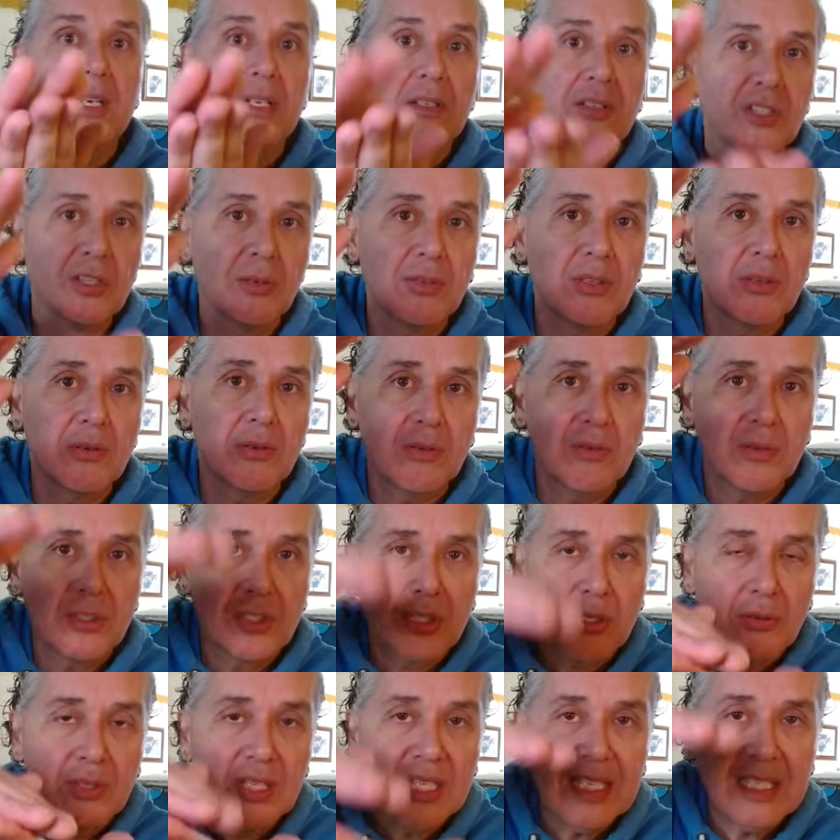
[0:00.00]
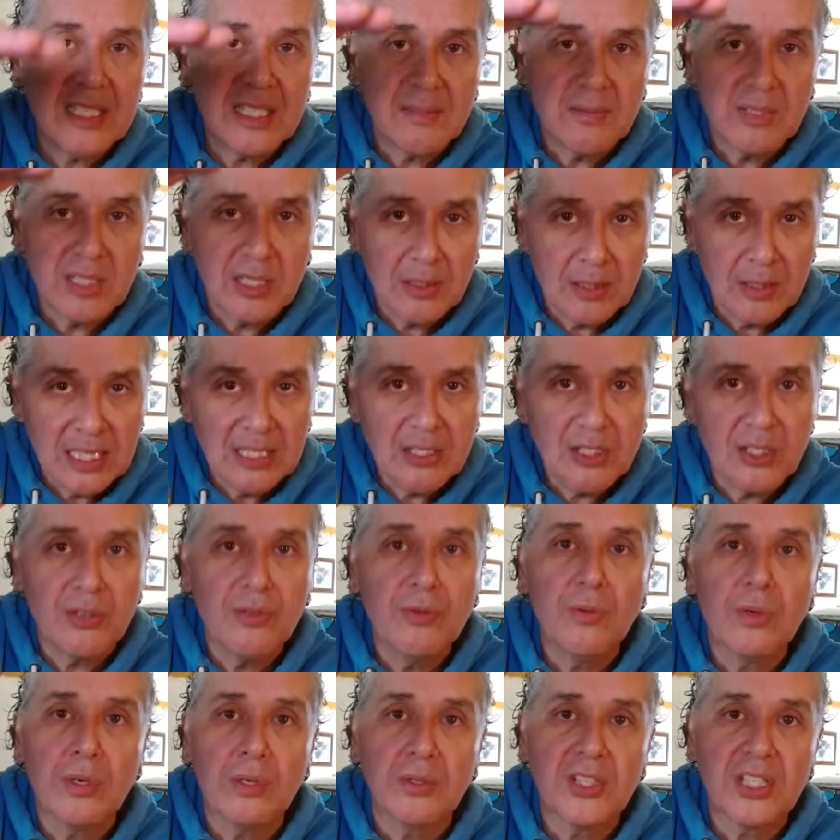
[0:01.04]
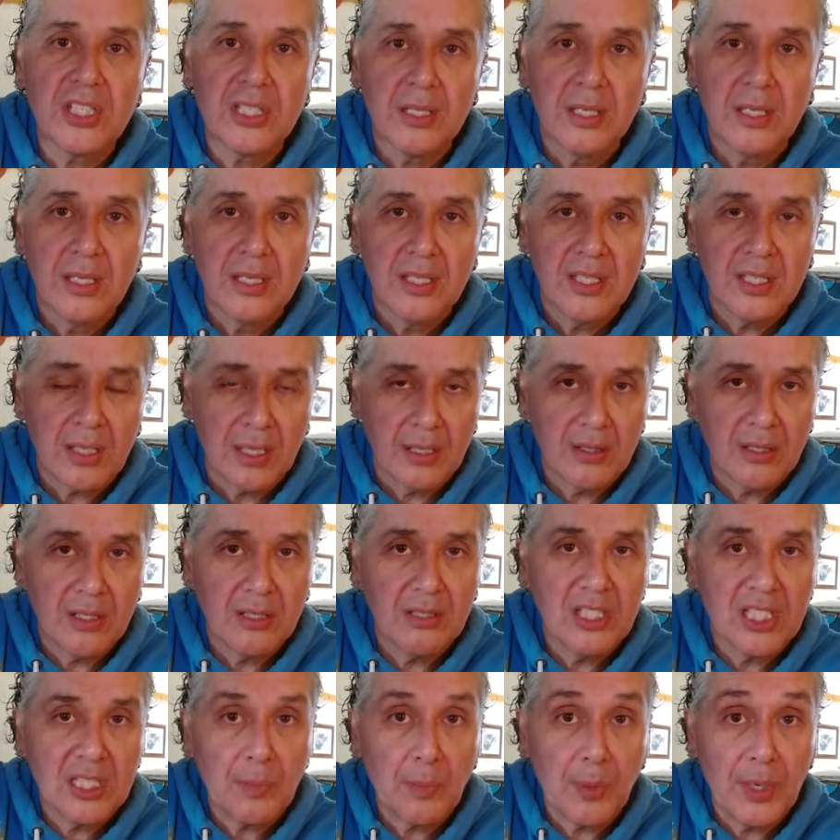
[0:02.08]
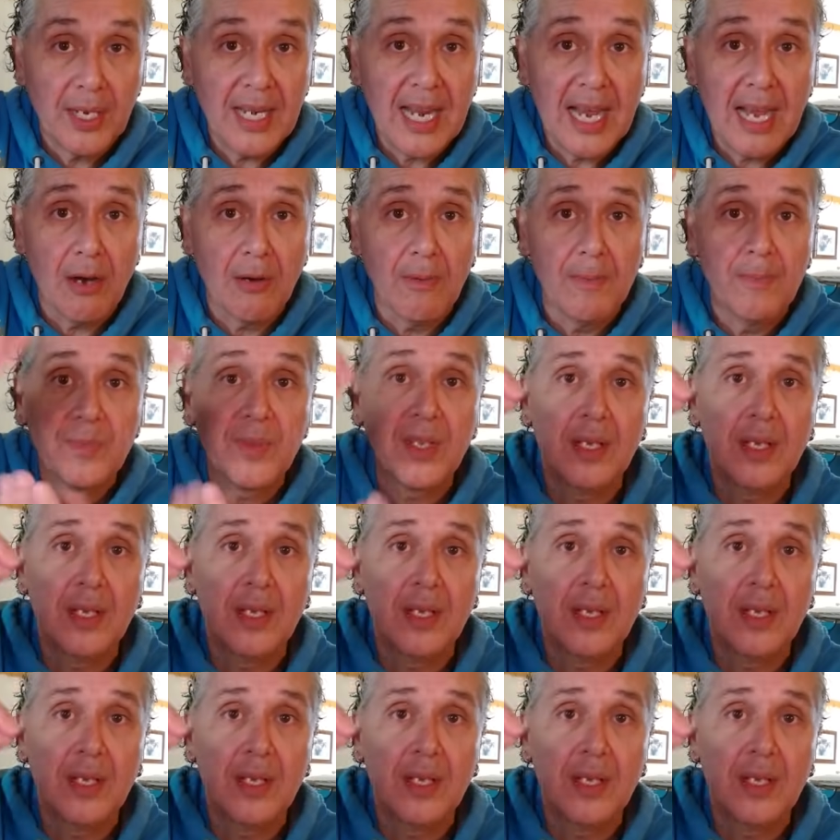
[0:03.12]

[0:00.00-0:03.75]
So these two worlds start to spread out,